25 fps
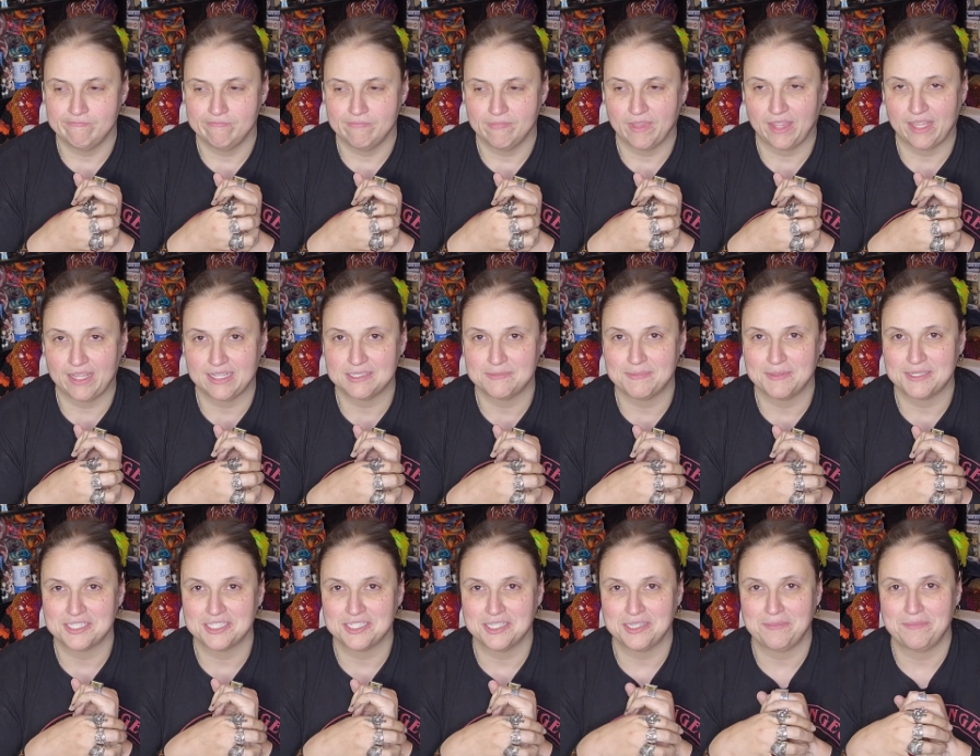like
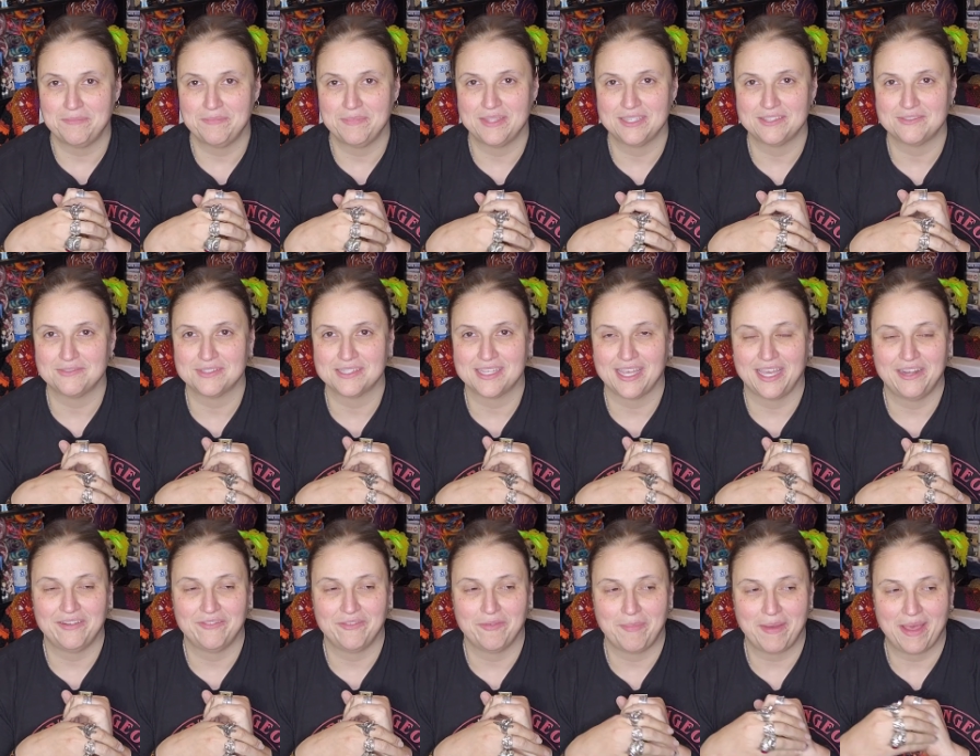especially this was
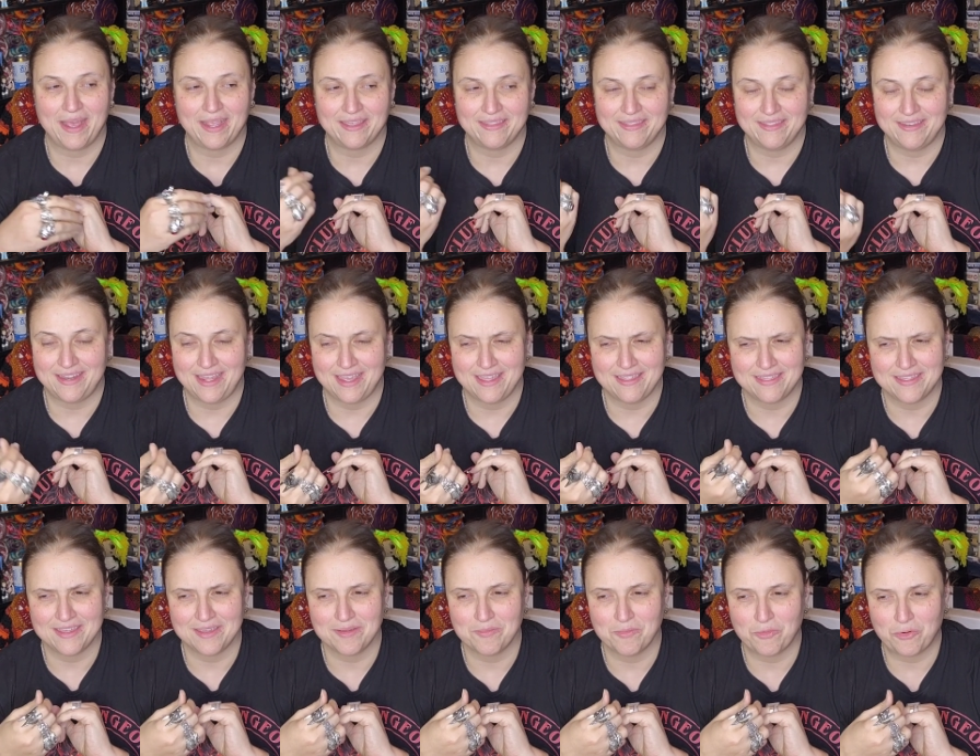kind of a back in the day
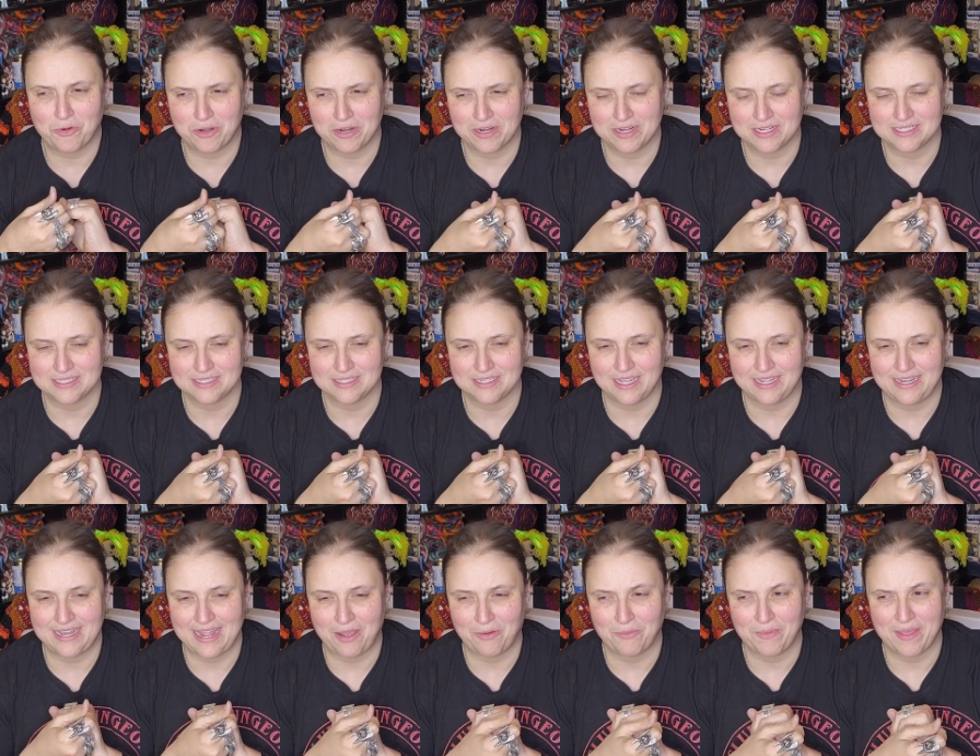thing more because now